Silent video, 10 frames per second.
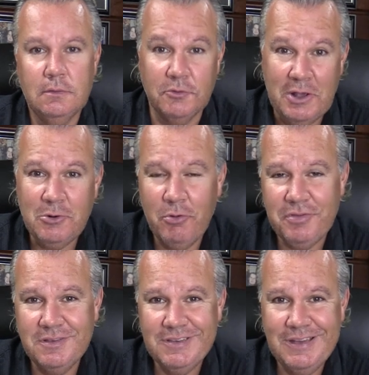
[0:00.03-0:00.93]
Today on All
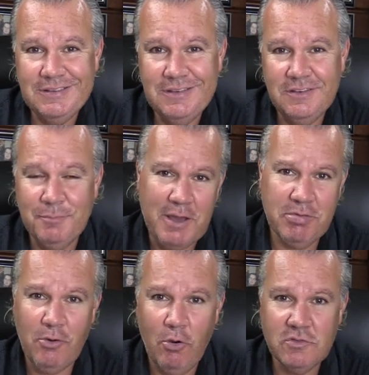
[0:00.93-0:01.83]
Things 80s, my
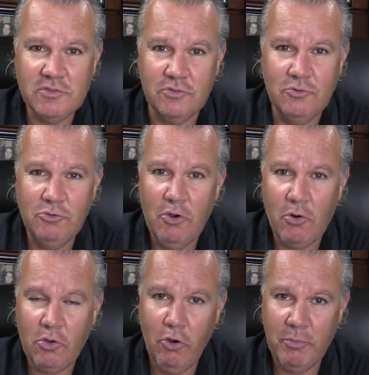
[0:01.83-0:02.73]
thoughts on New
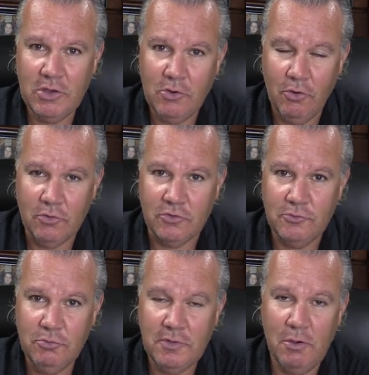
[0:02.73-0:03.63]
York Comic Con
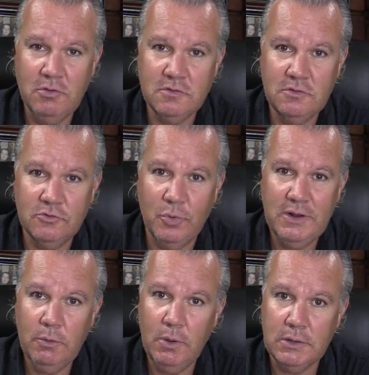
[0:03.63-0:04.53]

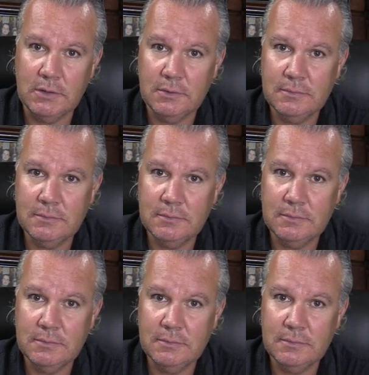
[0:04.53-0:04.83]
2021.